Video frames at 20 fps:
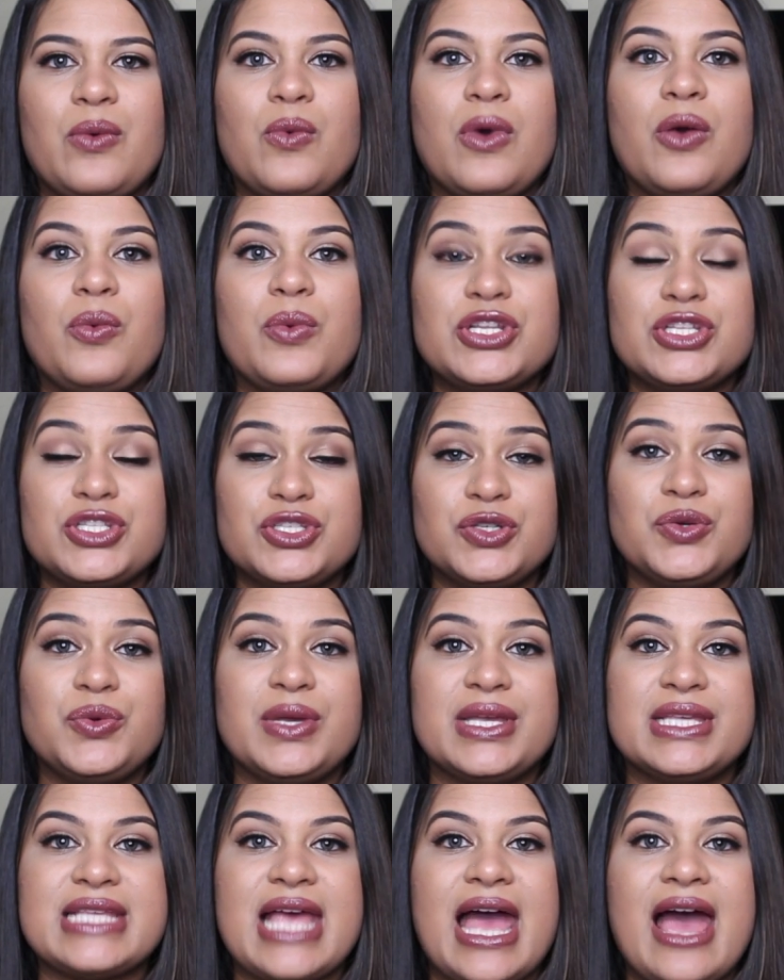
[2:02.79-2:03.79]
And what we do
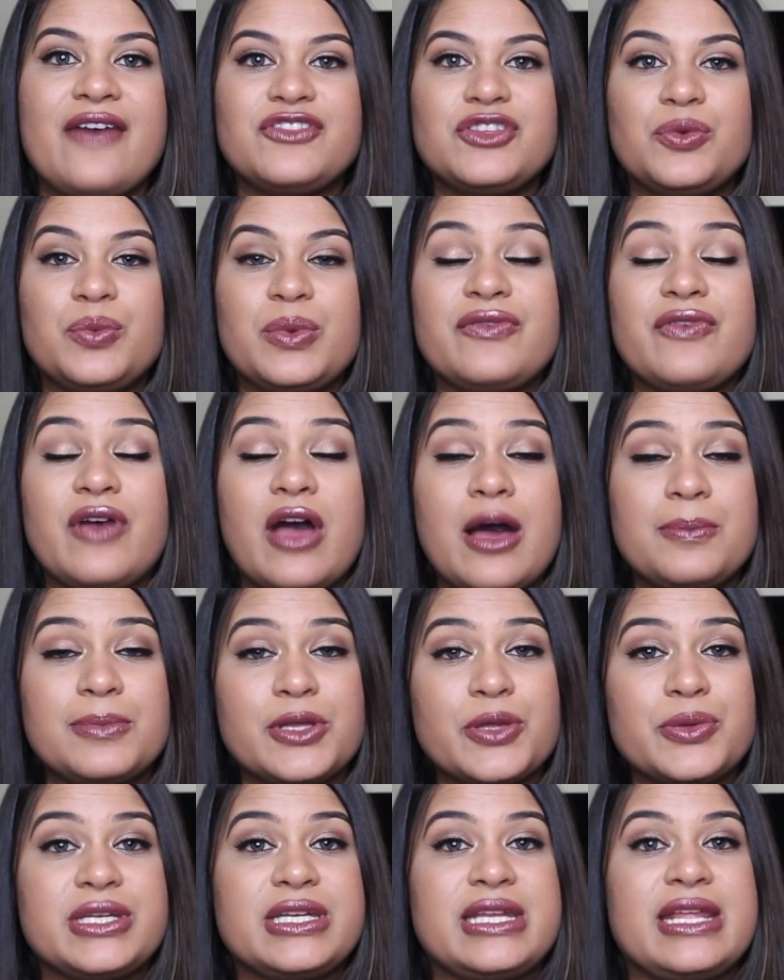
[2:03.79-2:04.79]
is after we've
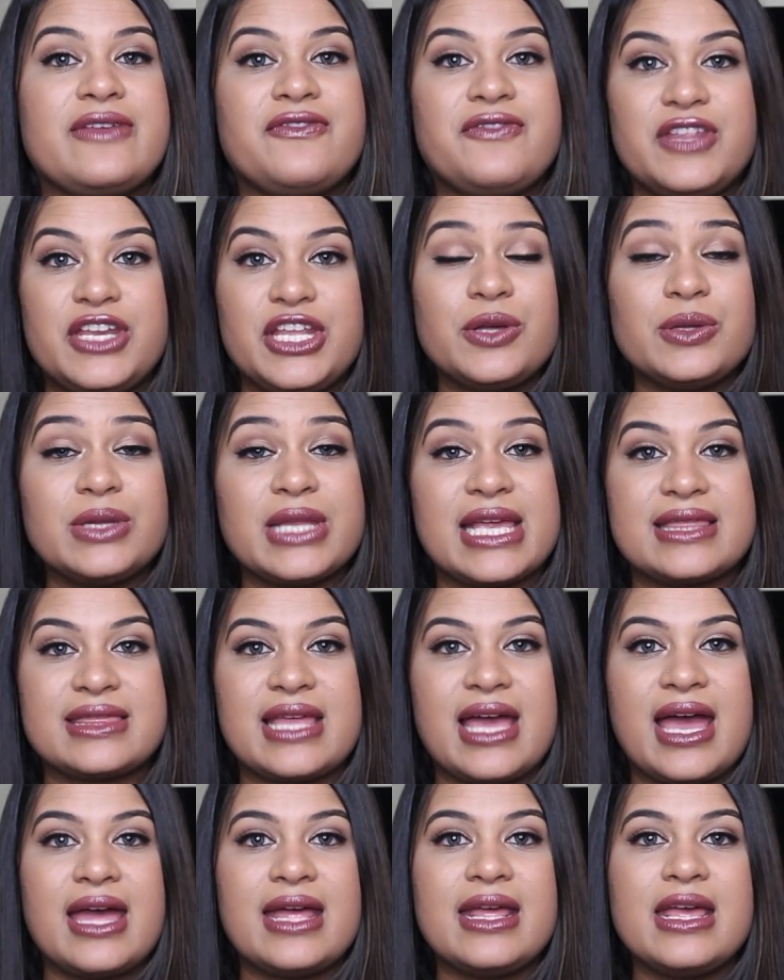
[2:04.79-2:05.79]
uploaded a video like
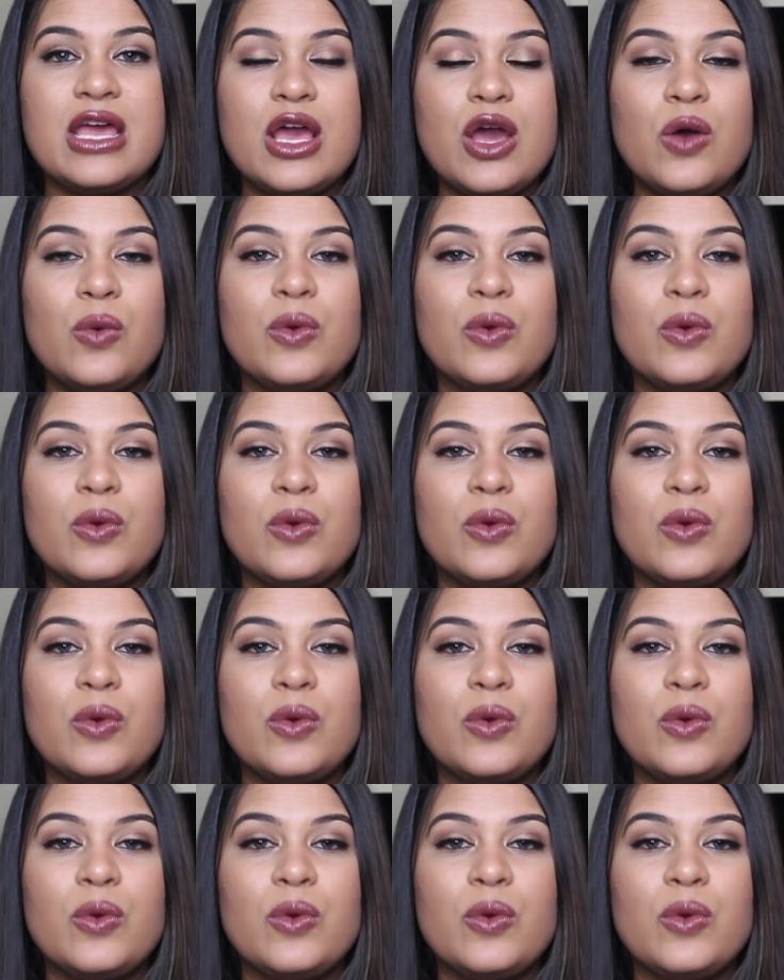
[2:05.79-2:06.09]
that,